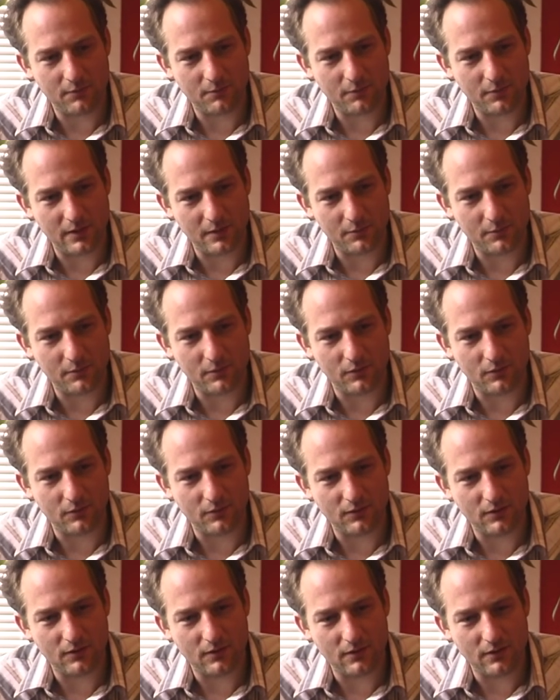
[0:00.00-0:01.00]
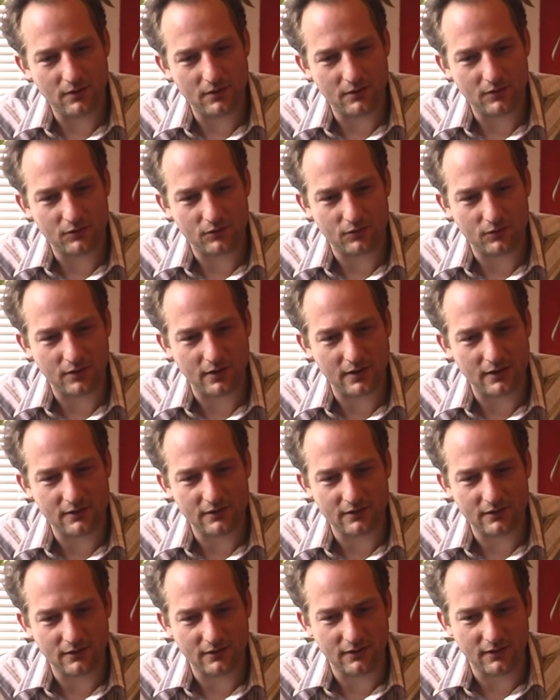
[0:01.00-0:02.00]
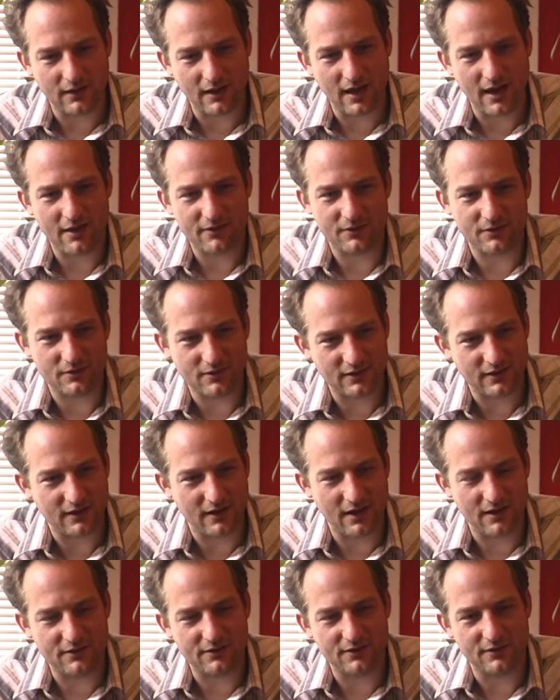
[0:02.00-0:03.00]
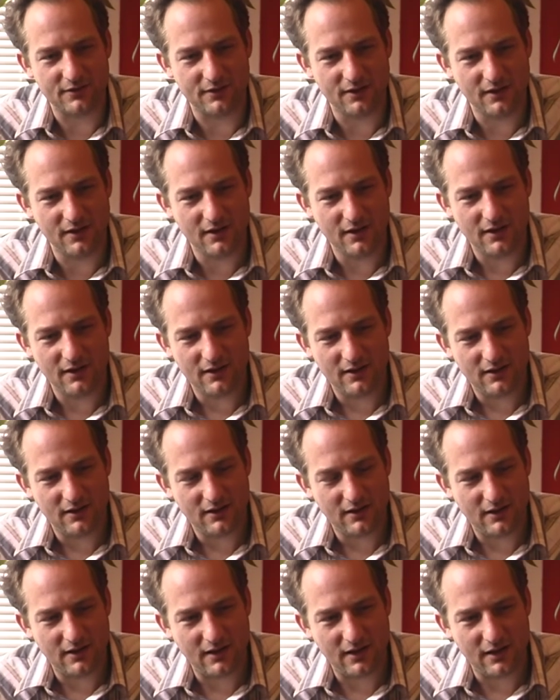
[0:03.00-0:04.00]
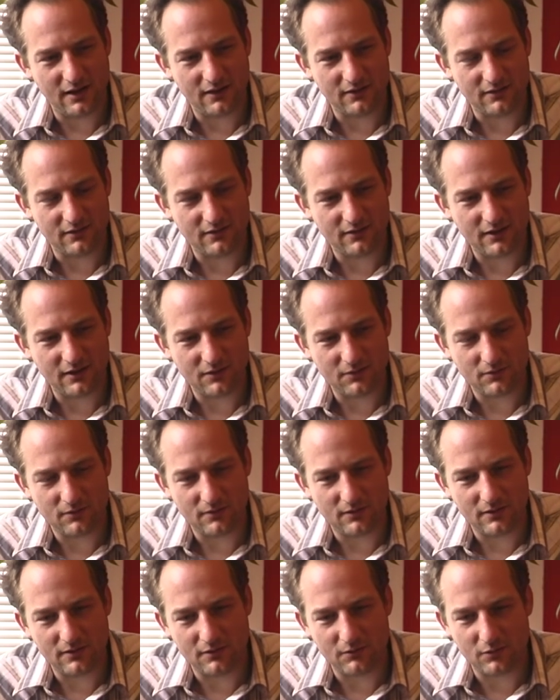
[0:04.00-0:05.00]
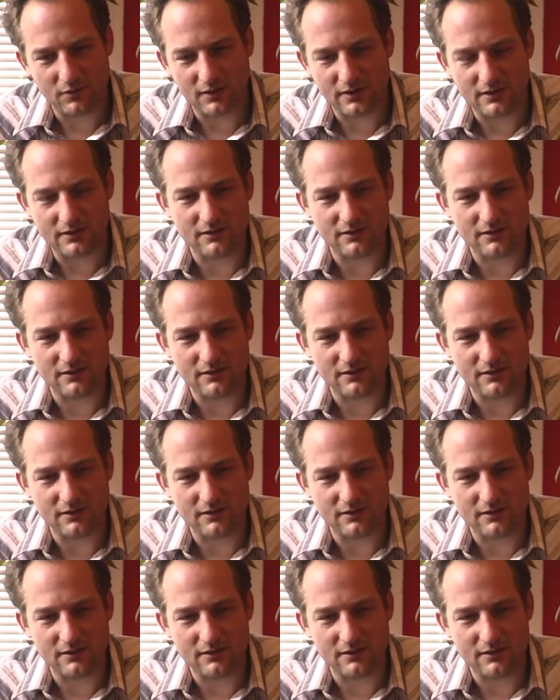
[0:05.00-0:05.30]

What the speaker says: people trying to gather together, and they don't really